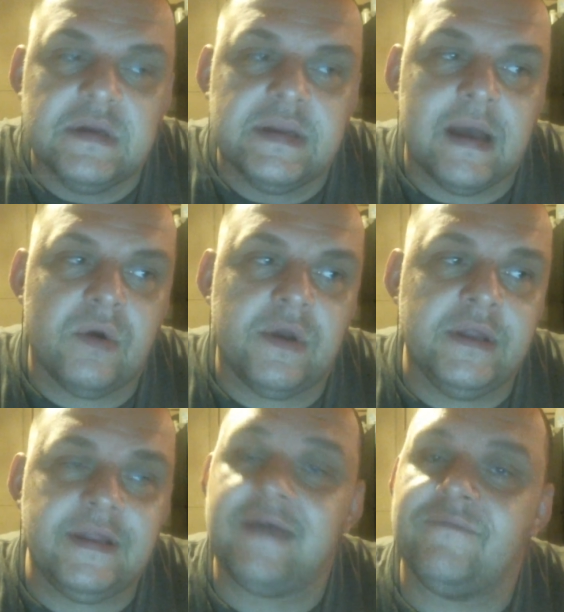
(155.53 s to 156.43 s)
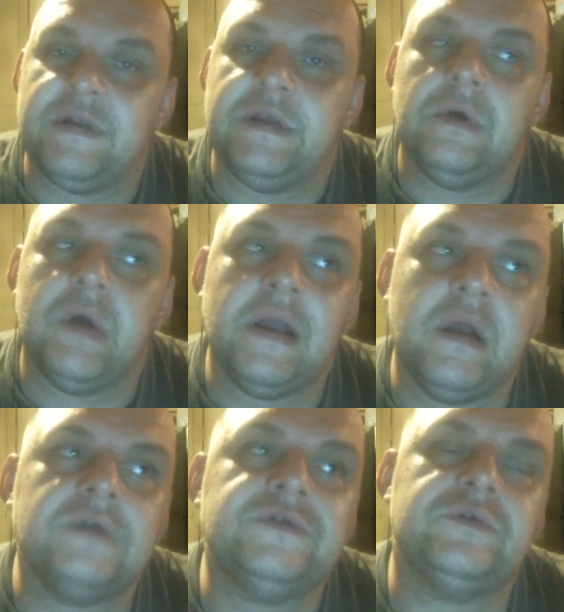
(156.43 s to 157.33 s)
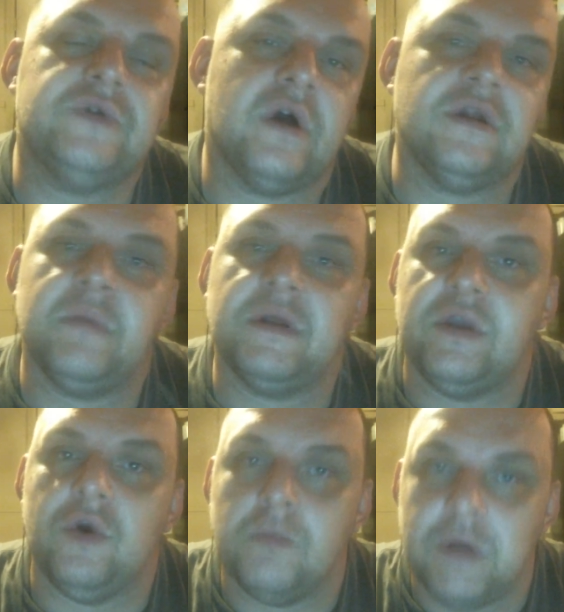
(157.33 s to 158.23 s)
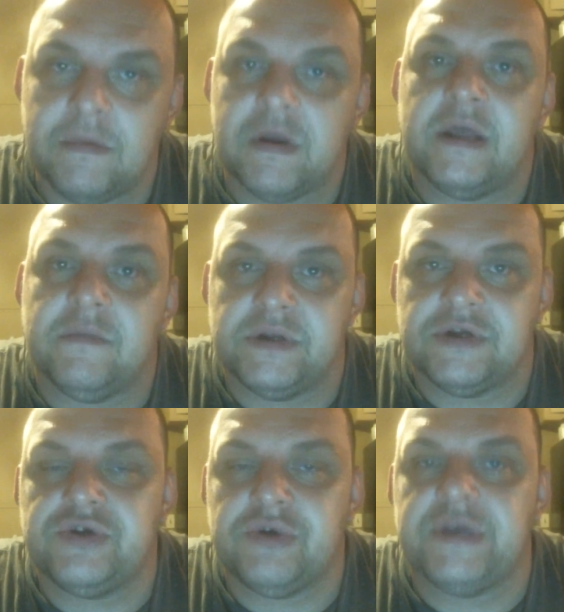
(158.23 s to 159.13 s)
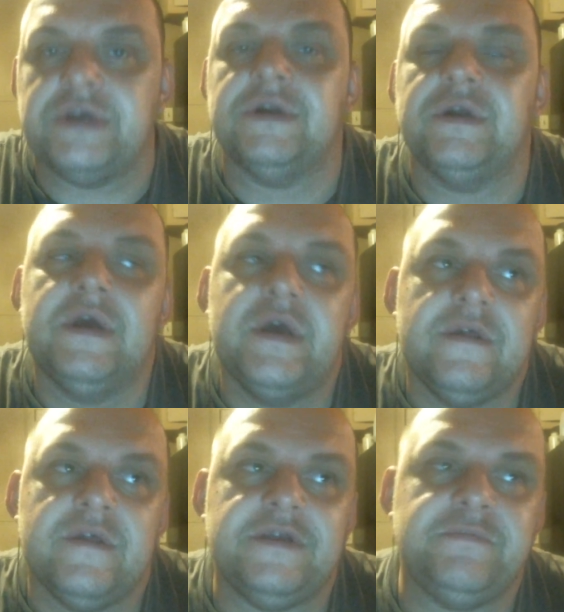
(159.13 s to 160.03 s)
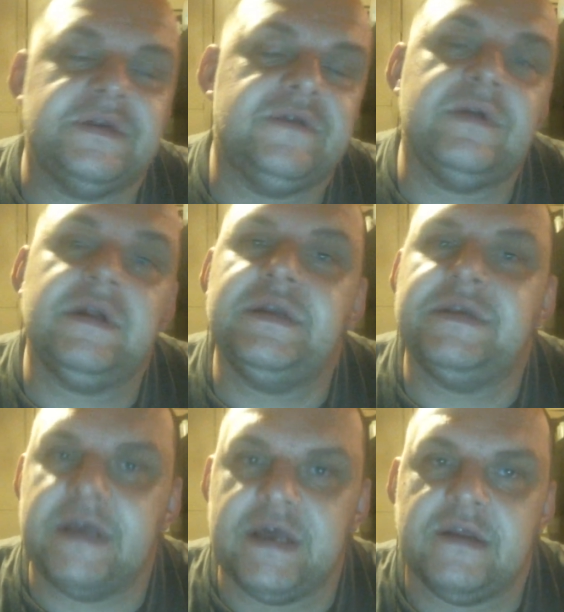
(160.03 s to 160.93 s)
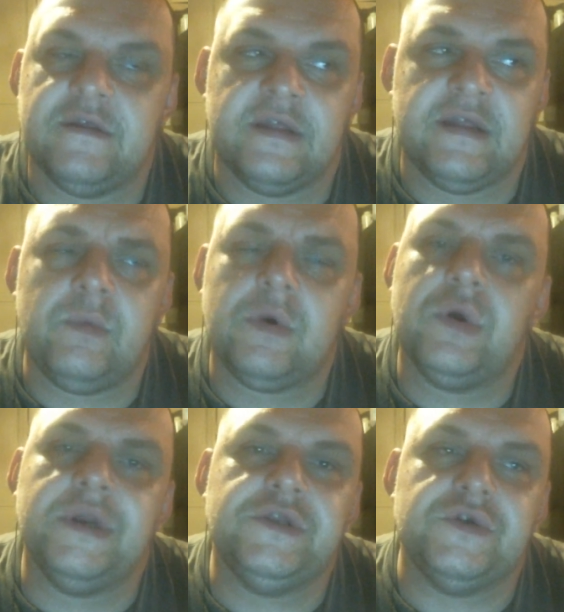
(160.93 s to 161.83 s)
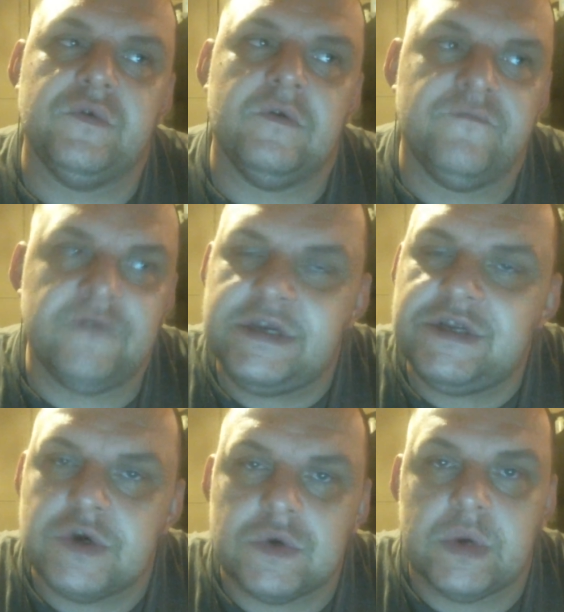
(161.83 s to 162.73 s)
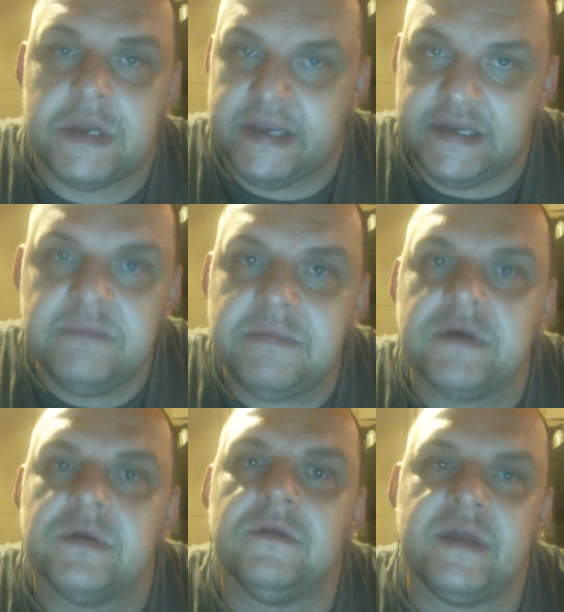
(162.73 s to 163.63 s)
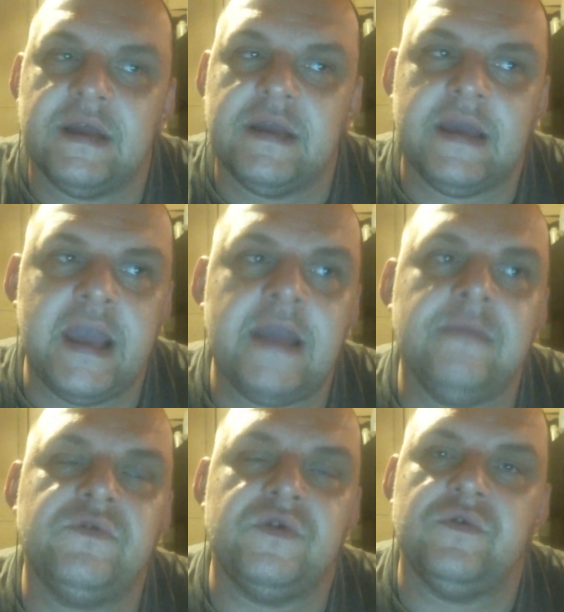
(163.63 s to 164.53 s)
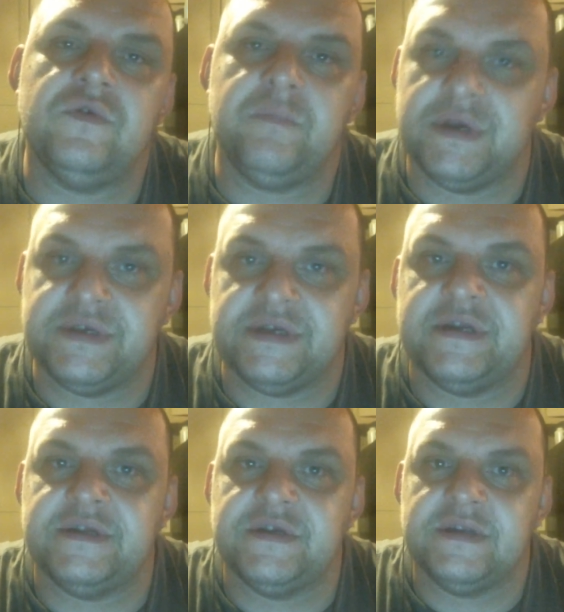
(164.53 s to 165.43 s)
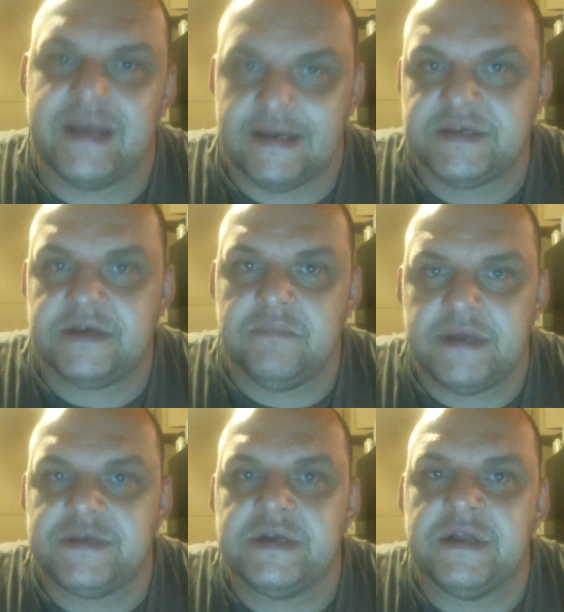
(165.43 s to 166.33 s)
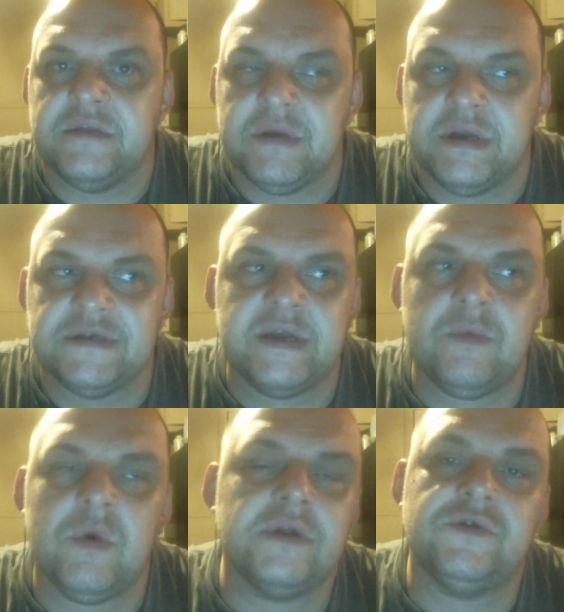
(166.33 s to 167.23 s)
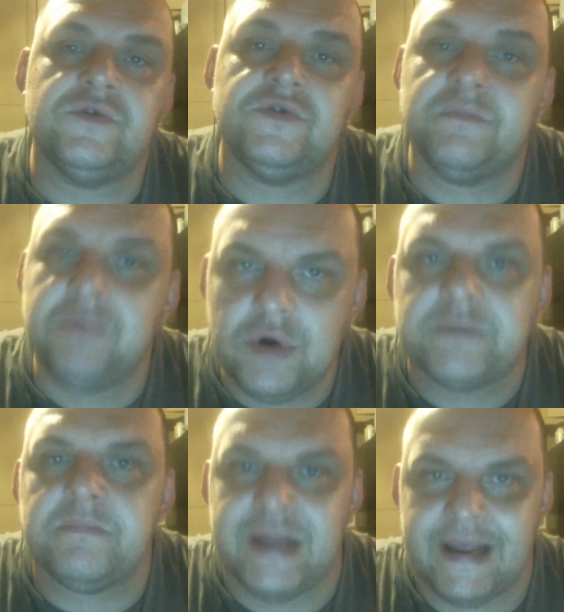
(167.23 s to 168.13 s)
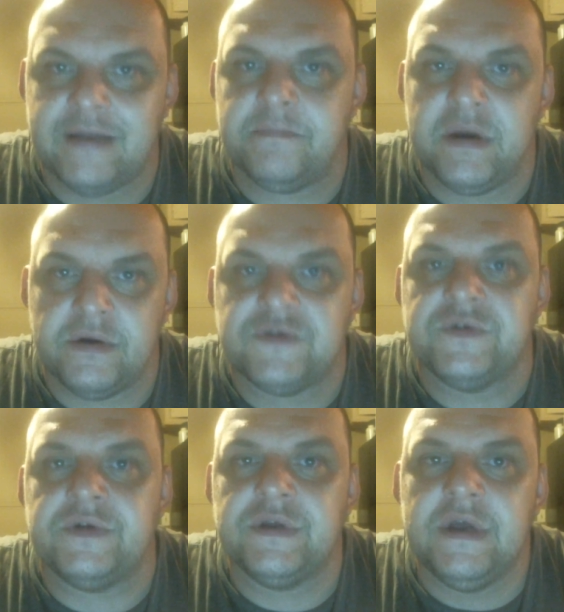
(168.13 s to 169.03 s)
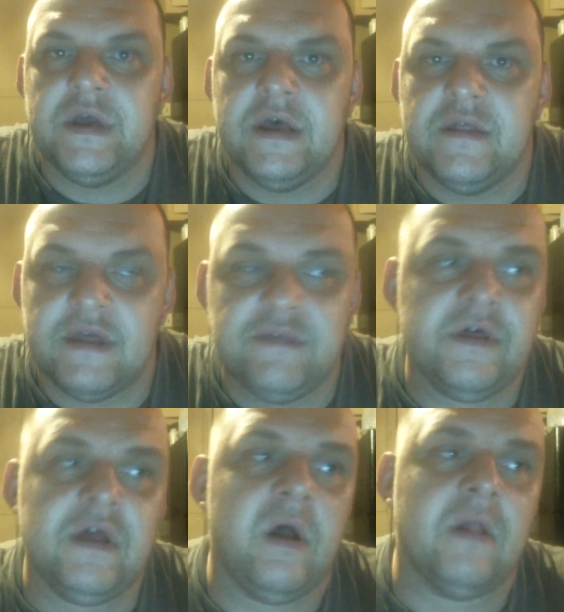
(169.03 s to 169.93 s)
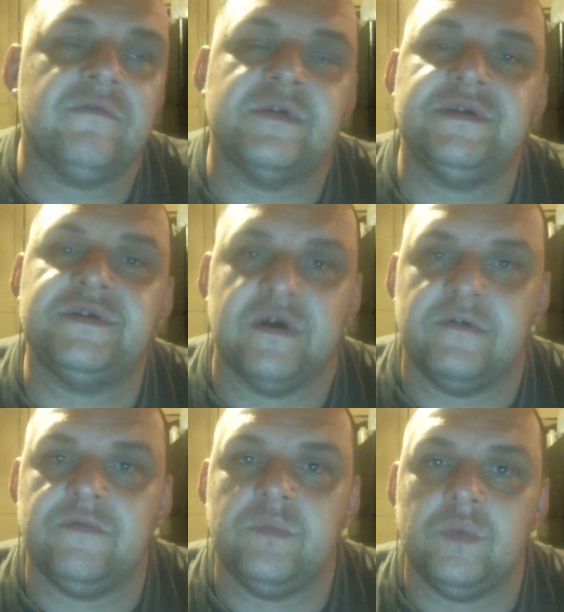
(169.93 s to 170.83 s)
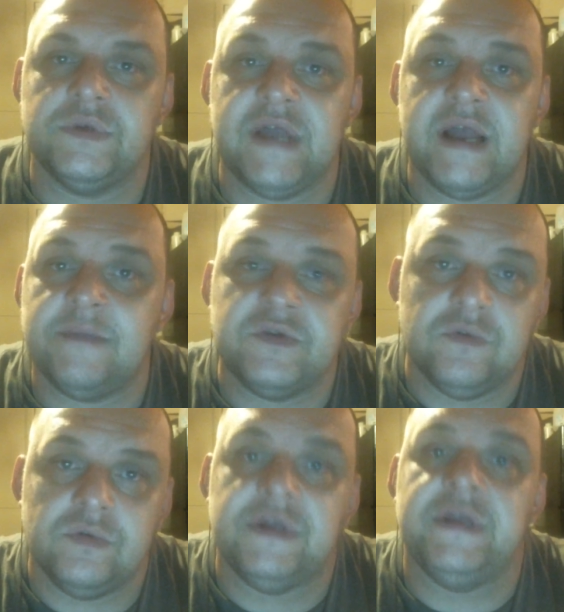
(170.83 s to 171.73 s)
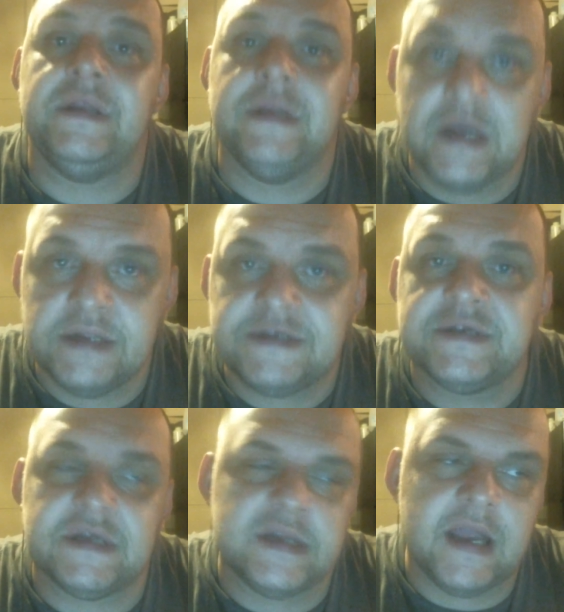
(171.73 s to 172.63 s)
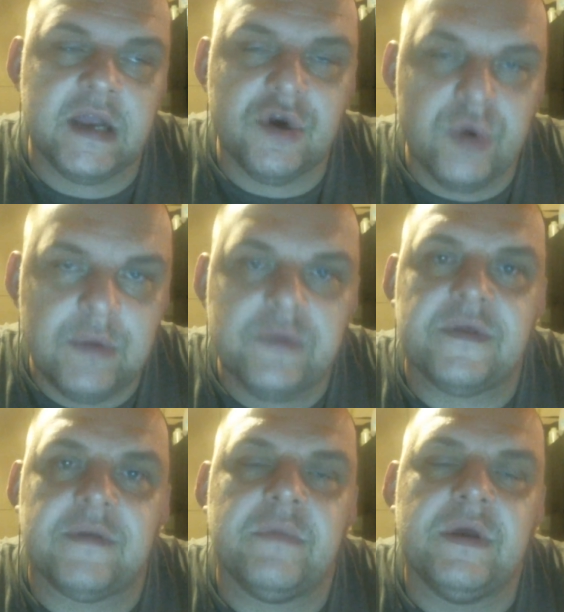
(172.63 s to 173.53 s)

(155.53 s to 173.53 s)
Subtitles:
Now, in that video, I also talked about the Obama administration. They specifically said that they were going to veto any bill that came to the president's desk, basically, because they wanted to support Planned Parenthood. They thought all of this stuff was absolutely nonsense, and I agree with them.